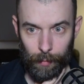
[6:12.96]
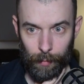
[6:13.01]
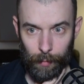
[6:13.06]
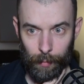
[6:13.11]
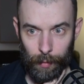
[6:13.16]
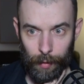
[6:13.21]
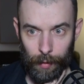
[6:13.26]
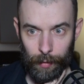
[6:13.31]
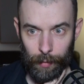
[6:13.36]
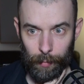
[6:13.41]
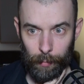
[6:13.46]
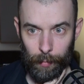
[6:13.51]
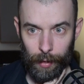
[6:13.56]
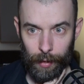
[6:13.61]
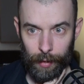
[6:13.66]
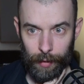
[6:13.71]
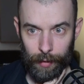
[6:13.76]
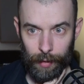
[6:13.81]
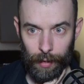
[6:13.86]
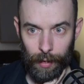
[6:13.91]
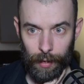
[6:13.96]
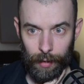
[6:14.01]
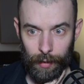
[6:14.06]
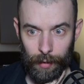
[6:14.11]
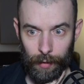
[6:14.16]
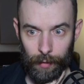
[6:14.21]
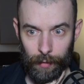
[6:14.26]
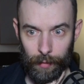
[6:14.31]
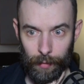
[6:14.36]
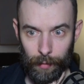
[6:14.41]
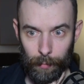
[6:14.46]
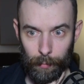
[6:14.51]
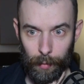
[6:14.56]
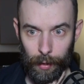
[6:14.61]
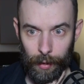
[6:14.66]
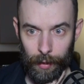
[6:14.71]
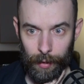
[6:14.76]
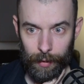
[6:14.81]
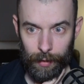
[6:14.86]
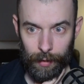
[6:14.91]
Where's the mic stand? Here's the
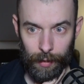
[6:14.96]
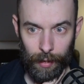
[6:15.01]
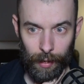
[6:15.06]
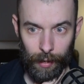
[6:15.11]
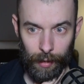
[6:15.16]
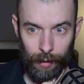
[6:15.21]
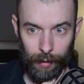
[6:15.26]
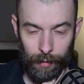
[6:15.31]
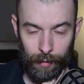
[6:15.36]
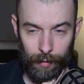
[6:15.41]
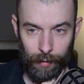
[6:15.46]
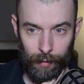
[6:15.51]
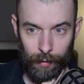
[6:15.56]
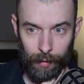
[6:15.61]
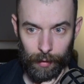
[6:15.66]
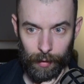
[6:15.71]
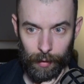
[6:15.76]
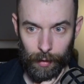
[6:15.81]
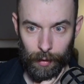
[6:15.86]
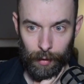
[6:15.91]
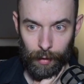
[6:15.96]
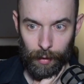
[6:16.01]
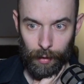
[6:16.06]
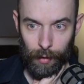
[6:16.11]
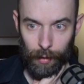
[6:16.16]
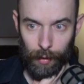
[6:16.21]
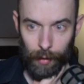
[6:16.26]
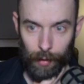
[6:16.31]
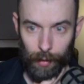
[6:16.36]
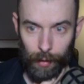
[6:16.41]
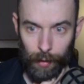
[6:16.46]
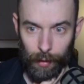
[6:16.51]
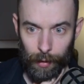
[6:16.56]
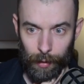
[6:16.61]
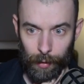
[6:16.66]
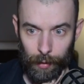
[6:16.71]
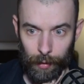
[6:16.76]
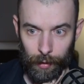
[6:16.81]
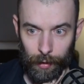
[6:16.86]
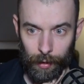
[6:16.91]
mic stand.
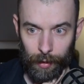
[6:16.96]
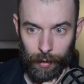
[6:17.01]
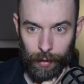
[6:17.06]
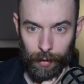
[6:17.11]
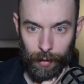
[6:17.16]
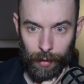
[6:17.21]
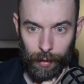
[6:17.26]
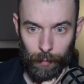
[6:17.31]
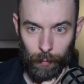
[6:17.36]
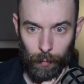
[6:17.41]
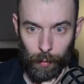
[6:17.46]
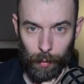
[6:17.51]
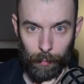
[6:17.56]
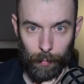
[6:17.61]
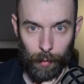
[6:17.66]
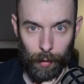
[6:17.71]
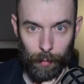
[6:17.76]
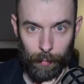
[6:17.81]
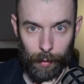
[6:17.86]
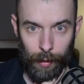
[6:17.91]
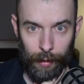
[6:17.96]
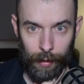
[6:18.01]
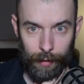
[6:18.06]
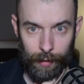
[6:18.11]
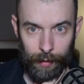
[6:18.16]
Just need one more mic